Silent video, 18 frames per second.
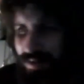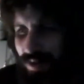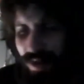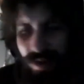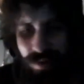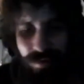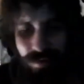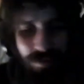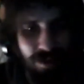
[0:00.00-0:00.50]

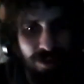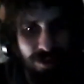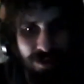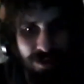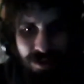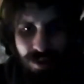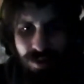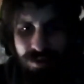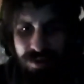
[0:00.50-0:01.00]
And
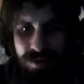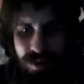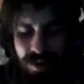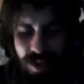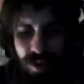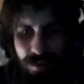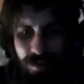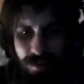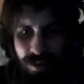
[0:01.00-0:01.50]
you don't see
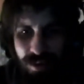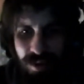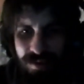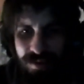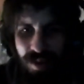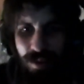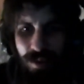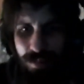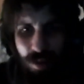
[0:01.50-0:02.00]
that in places
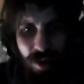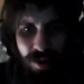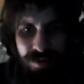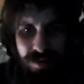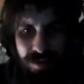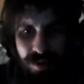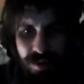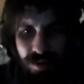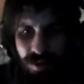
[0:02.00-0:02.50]
like
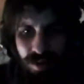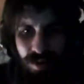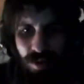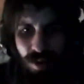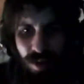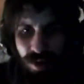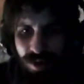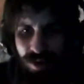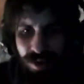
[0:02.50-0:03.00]
Boston, New
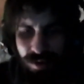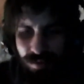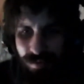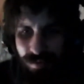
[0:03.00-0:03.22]
York.